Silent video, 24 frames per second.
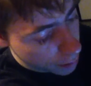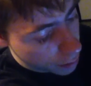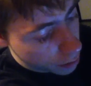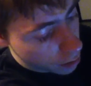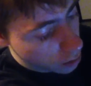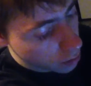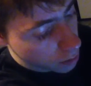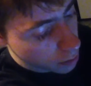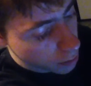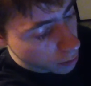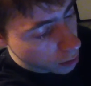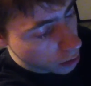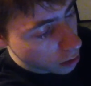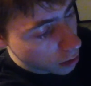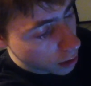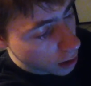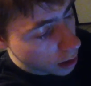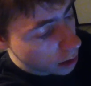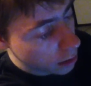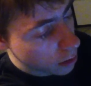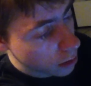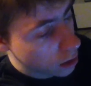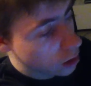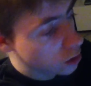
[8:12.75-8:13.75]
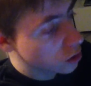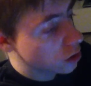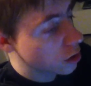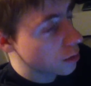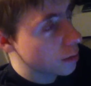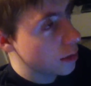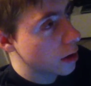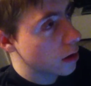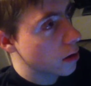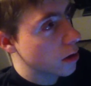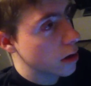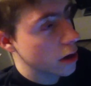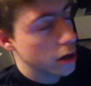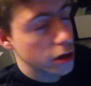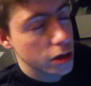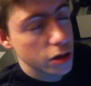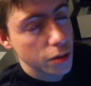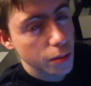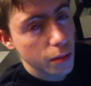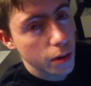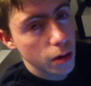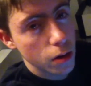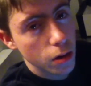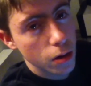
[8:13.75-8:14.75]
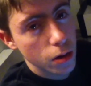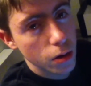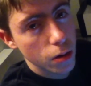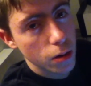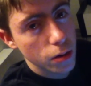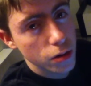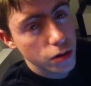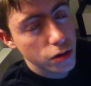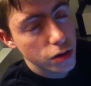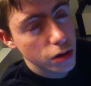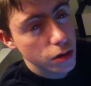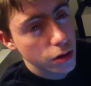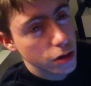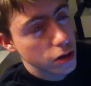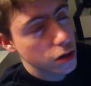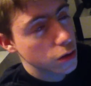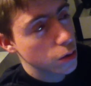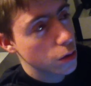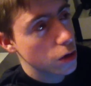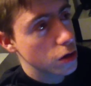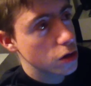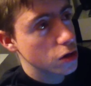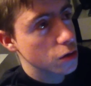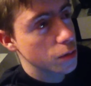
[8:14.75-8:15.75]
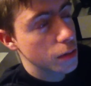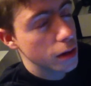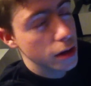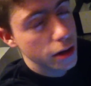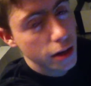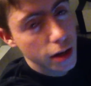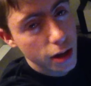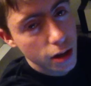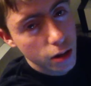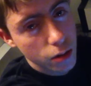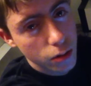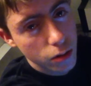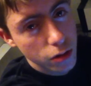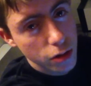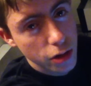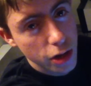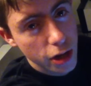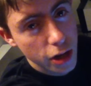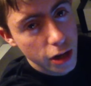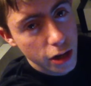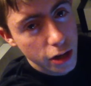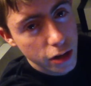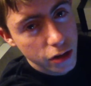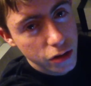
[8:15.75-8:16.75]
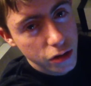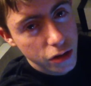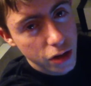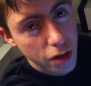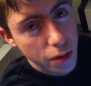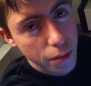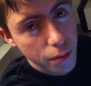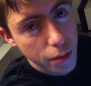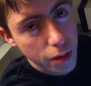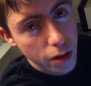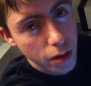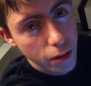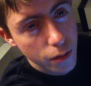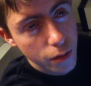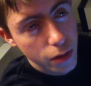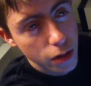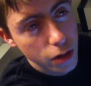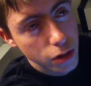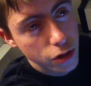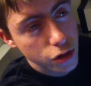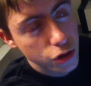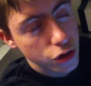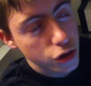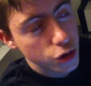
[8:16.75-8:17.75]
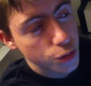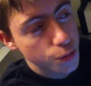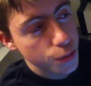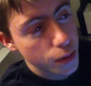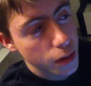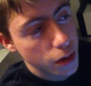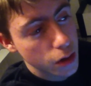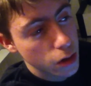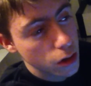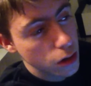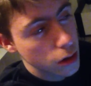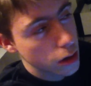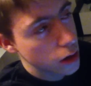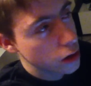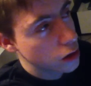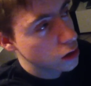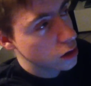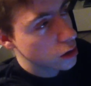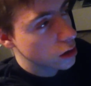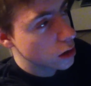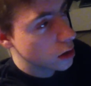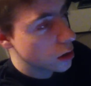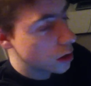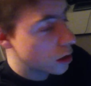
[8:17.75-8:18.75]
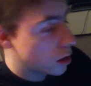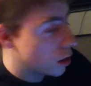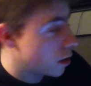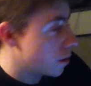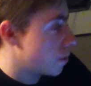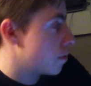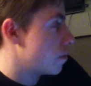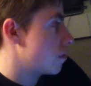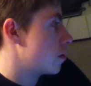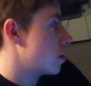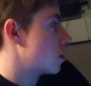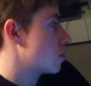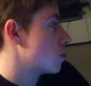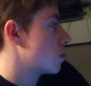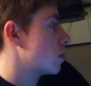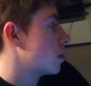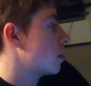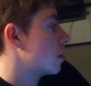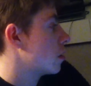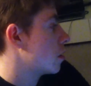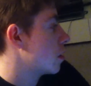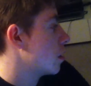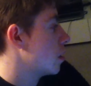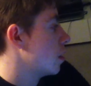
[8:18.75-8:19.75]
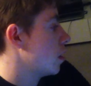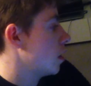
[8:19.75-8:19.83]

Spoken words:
But Monday Night Raw is going to be great tomorrow. I still need to watch SmackDown and NXT main event that's just been on actually this week.